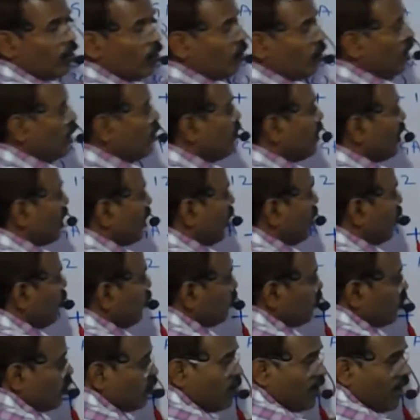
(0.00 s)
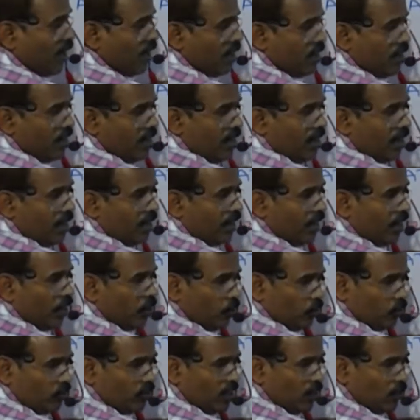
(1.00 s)
will be reduced by
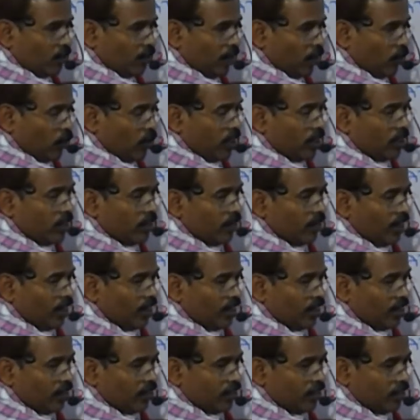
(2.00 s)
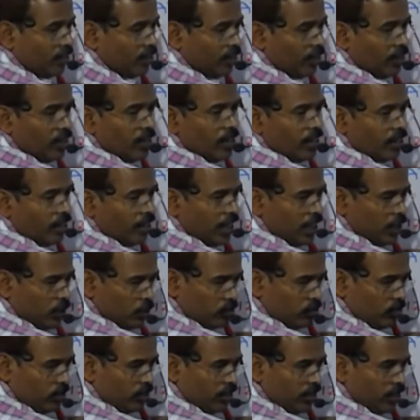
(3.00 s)
reducing power, that is
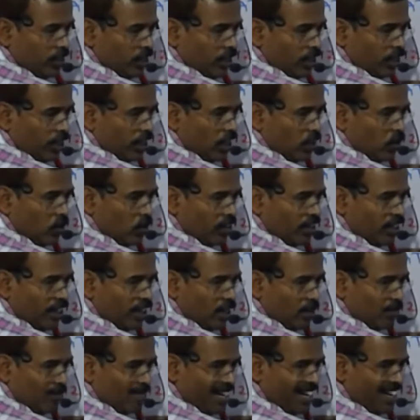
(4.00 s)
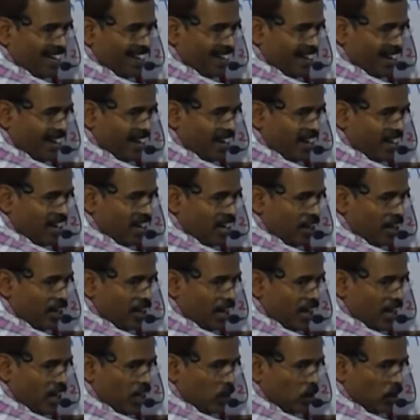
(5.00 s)
reduced nicotinamide adenine
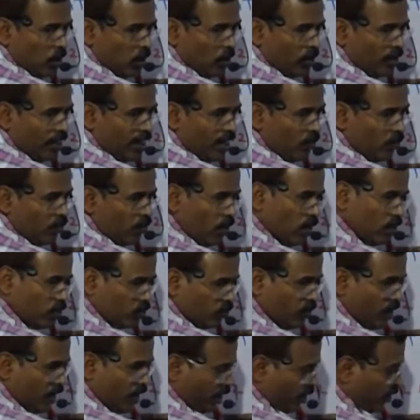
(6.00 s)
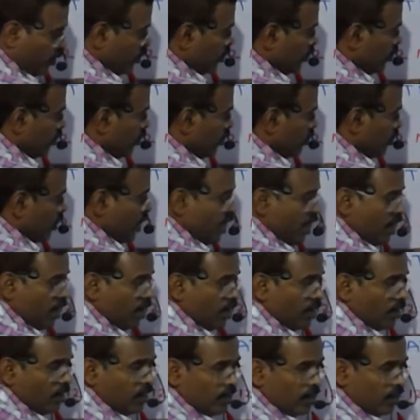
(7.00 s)
dinucleotide phosphate.
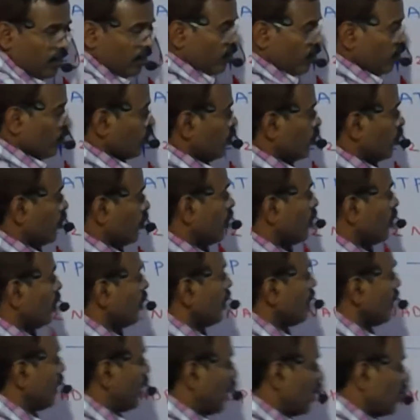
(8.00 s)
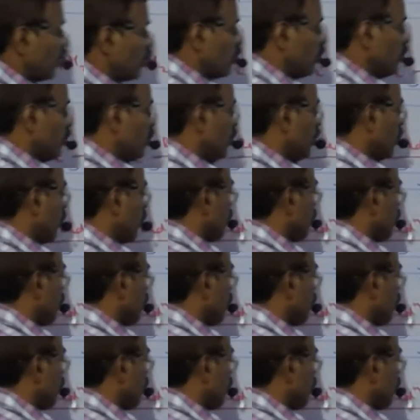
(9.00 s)
Okay. So now